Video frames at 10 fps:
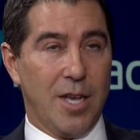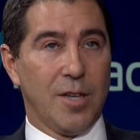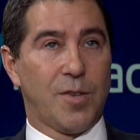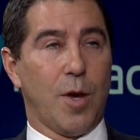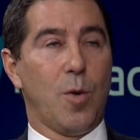
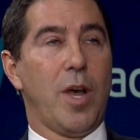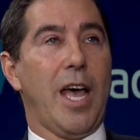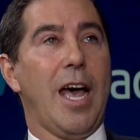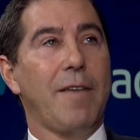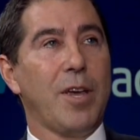So
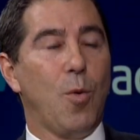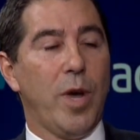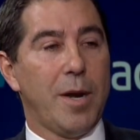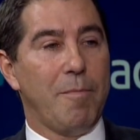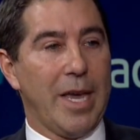having a
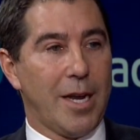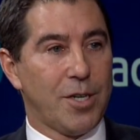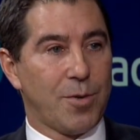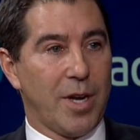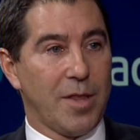way to
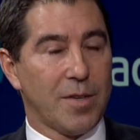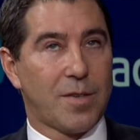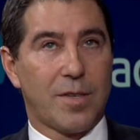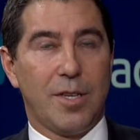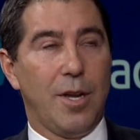manage around
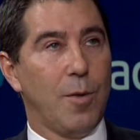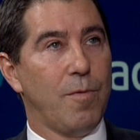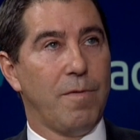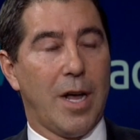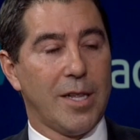this, you know,
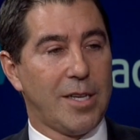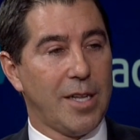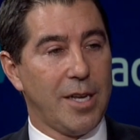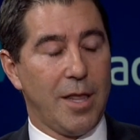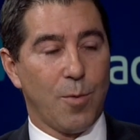
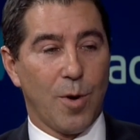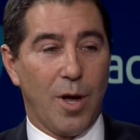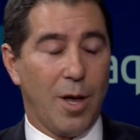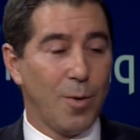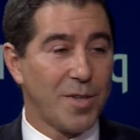volatility that we're
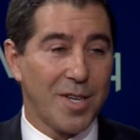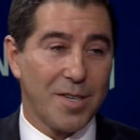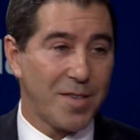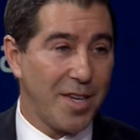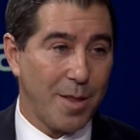always going
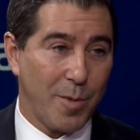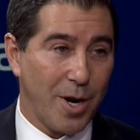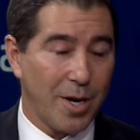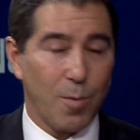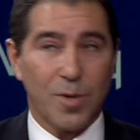to see in the
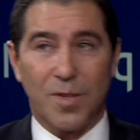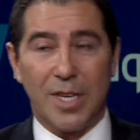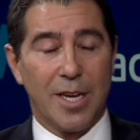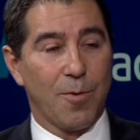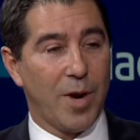market, we're
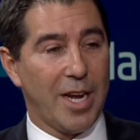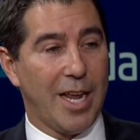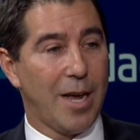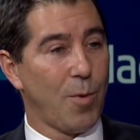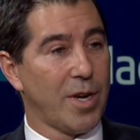seeing it right
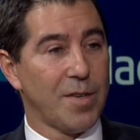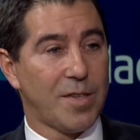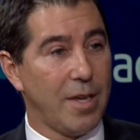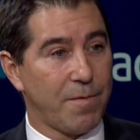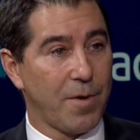now, we're going to
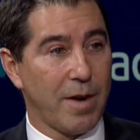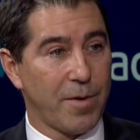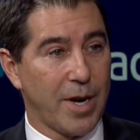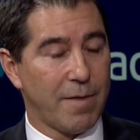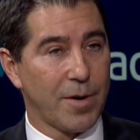see it
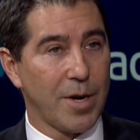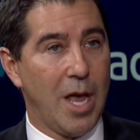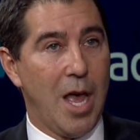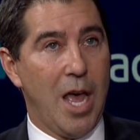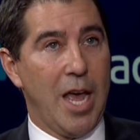forever and ever,
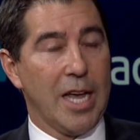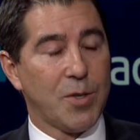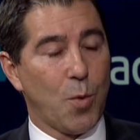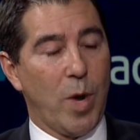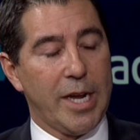
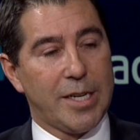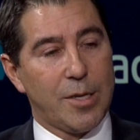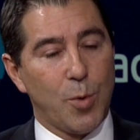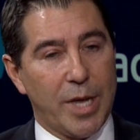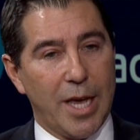is a way
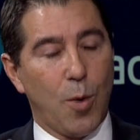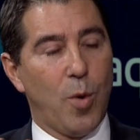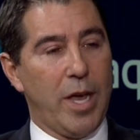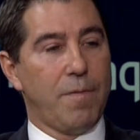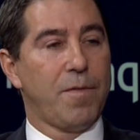to get
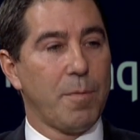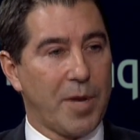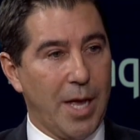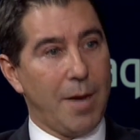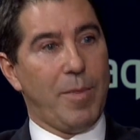away from
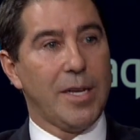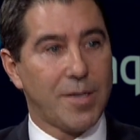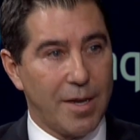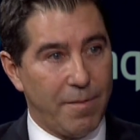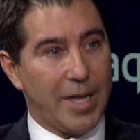
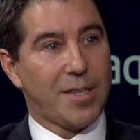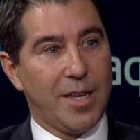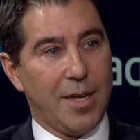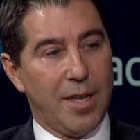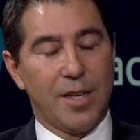gut-based
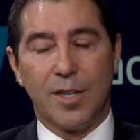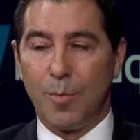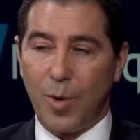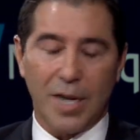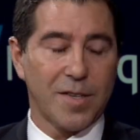investing to
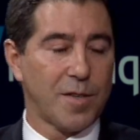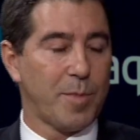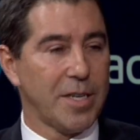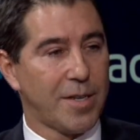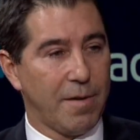
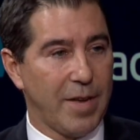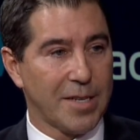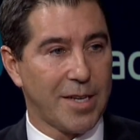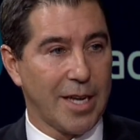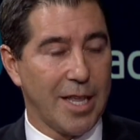process-based
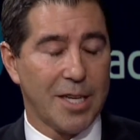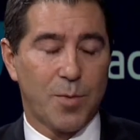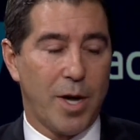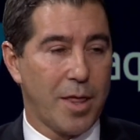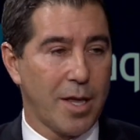investing. And
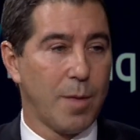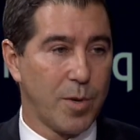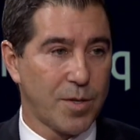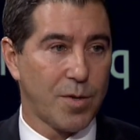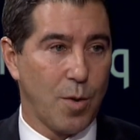that's why I think the
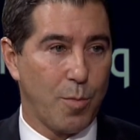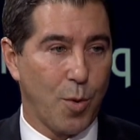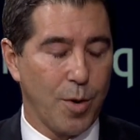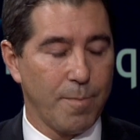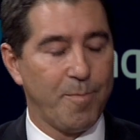book's so
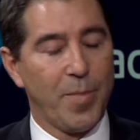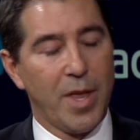important.